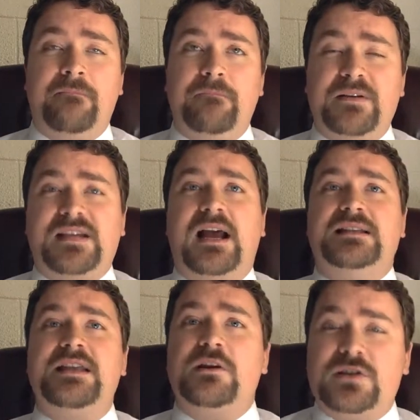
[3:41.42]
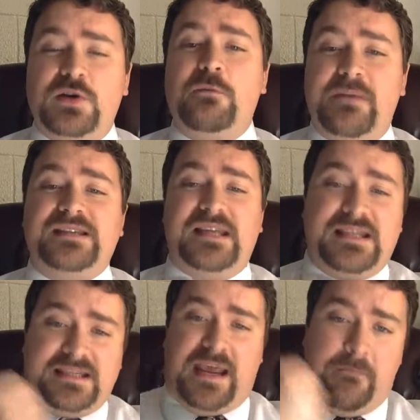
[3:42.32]
Besides, they're too busy
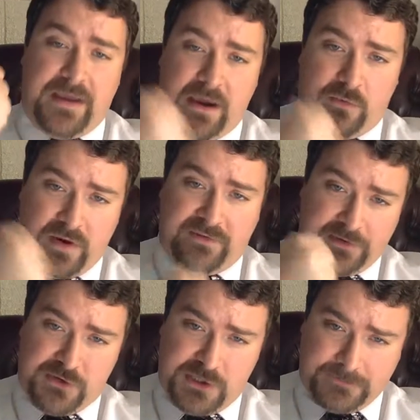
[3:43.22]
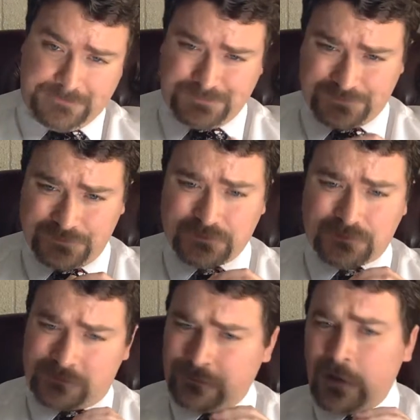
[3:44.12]
stamping out revolution
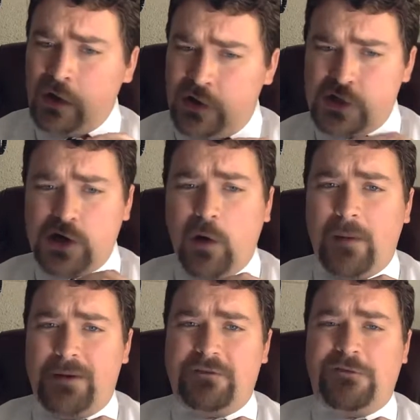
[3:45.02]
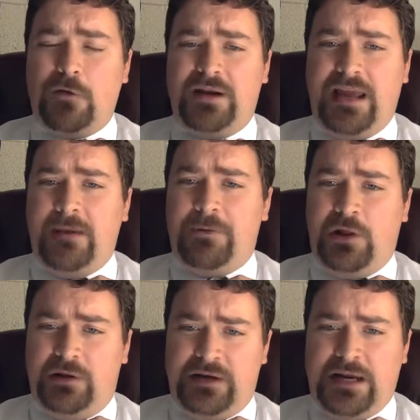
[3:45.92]
to show up at a foreign
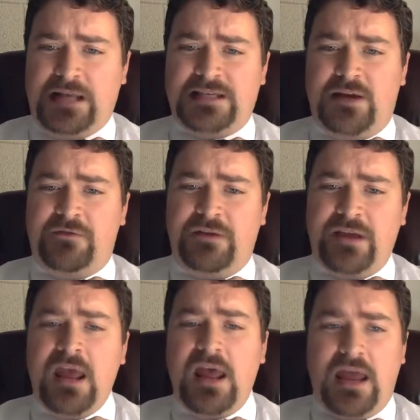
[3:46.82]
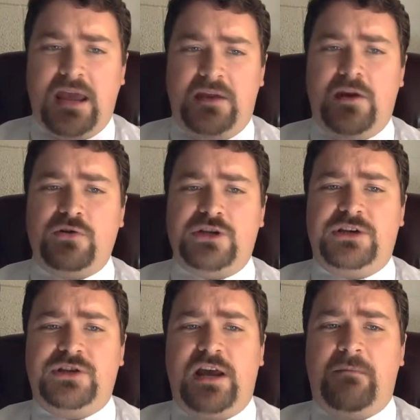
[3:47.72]
capital in a nice outfit and,
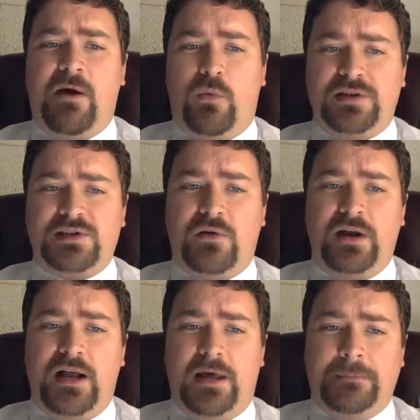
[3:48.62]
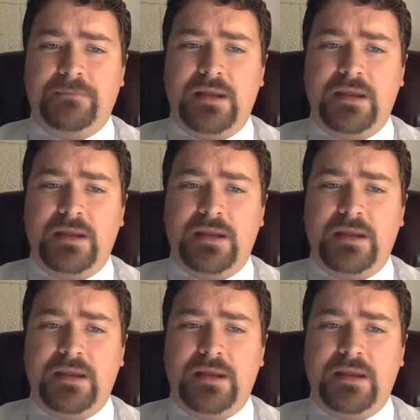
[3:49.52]
chit-chat about what's going on.